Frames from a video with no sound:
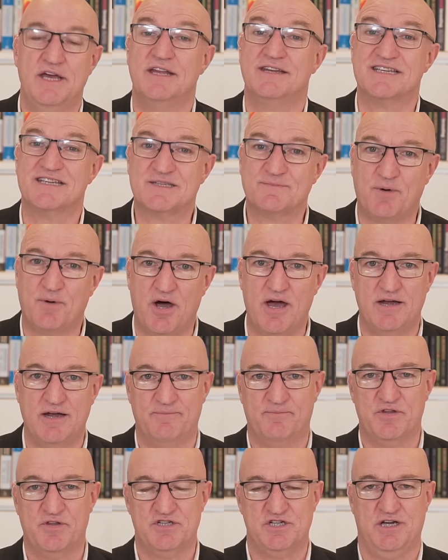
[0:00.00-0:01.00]

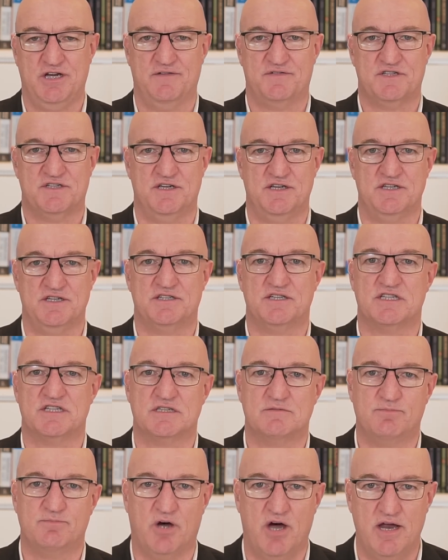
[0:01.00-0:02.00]
despite the GFCs,
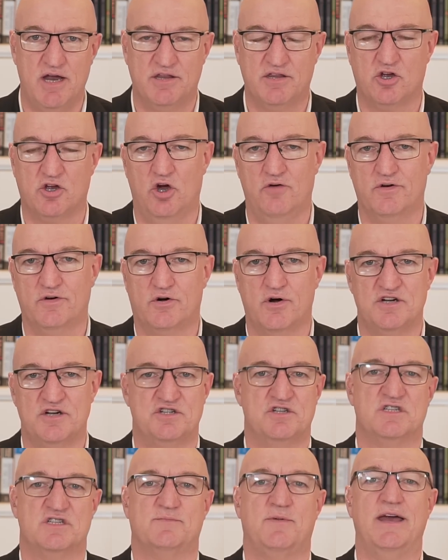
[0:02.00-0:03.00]
despite the COVID
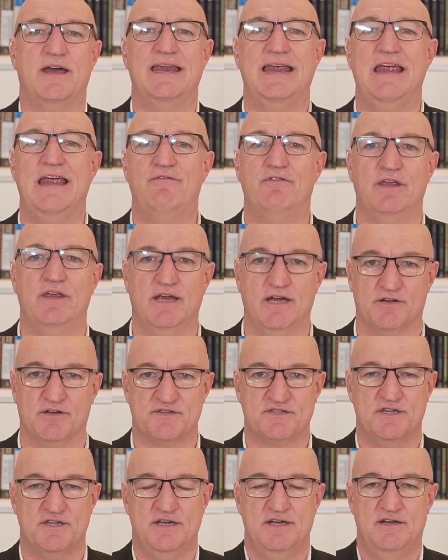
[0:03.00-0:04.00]
crashes, despite everything
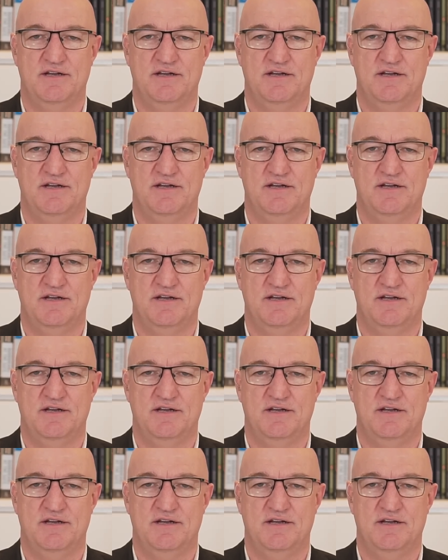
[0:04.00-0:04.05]
else